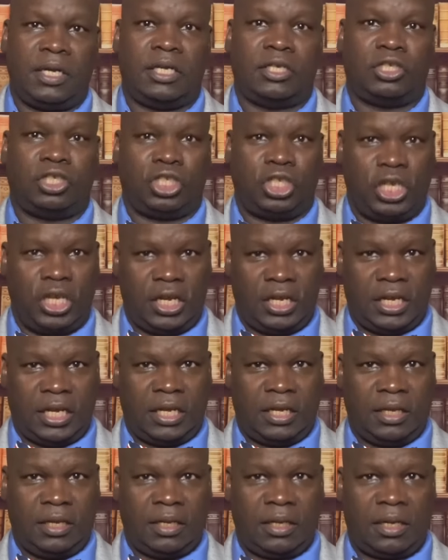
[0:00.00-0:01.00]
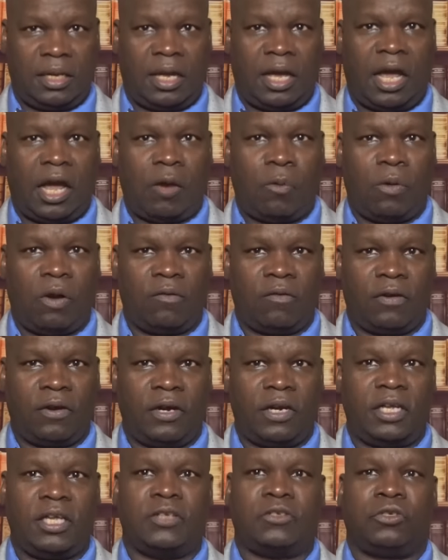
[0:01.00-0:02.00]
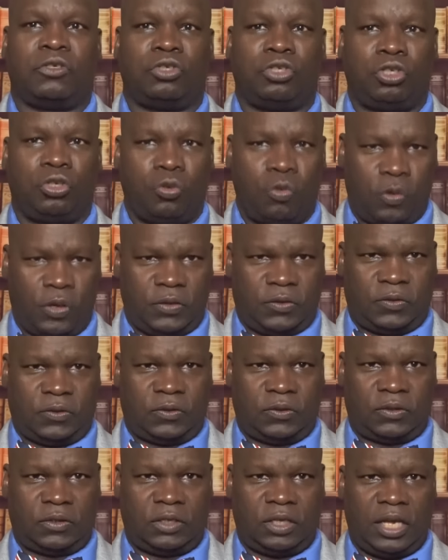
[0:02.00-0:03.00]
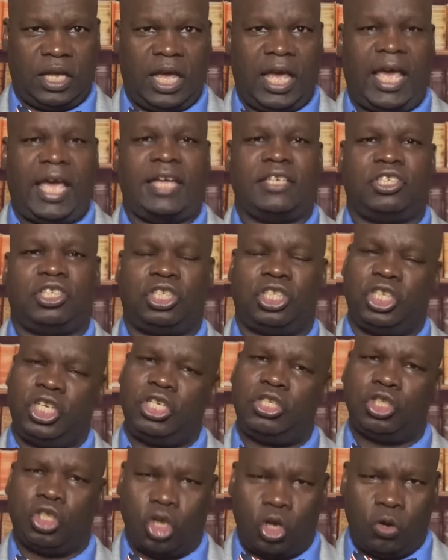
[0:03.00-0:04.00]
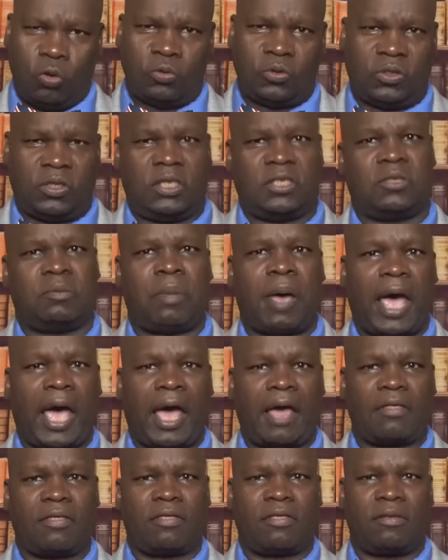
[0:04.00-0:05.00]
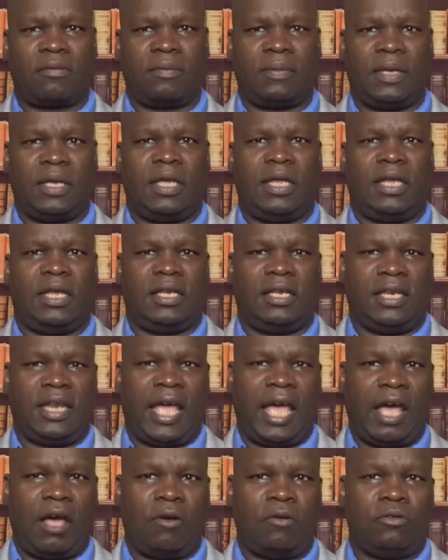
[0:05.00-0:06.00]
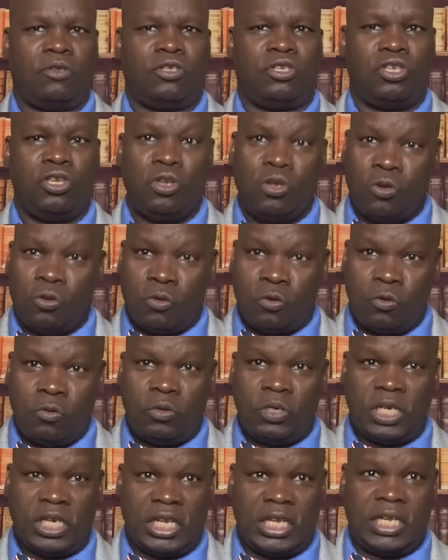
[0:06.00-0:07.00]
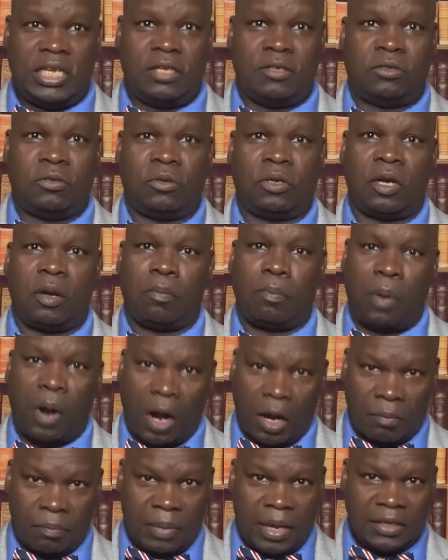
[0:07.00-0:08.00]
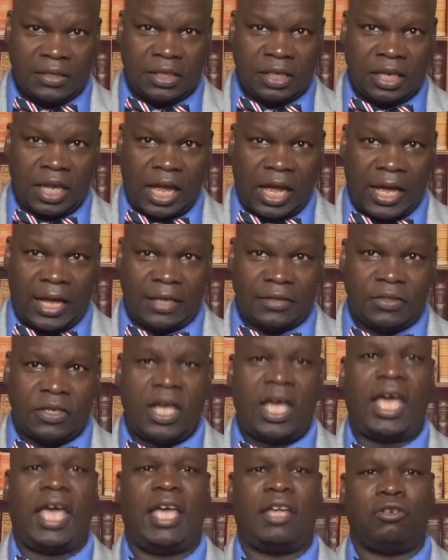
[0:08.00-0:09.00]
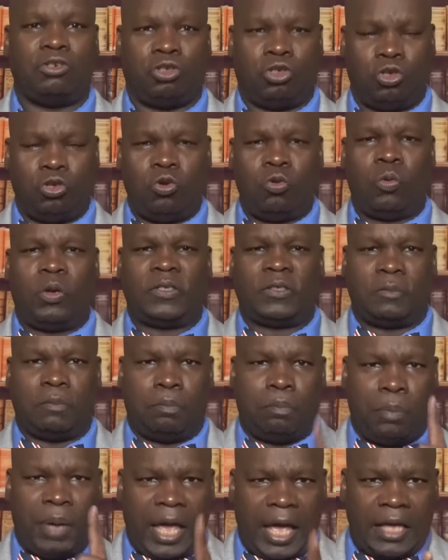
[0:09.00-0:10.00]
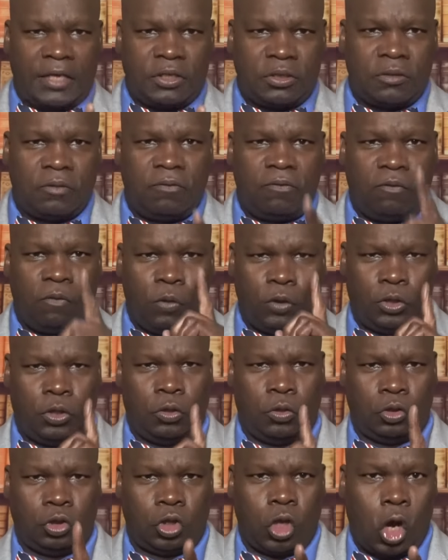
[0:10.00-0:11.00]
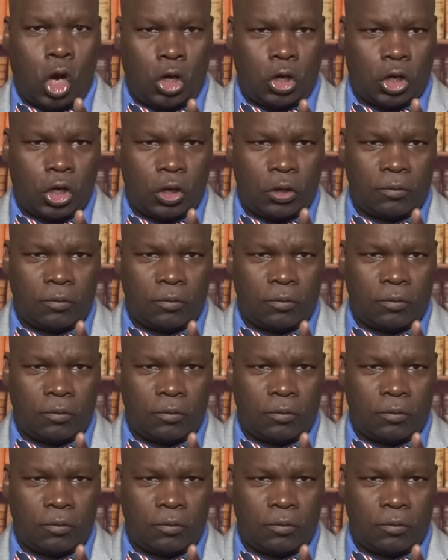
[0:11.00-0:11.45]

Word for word: Cheating, however, is a choice, and she chose this path. Now you need to compartmentalize and do what's best for your daughter.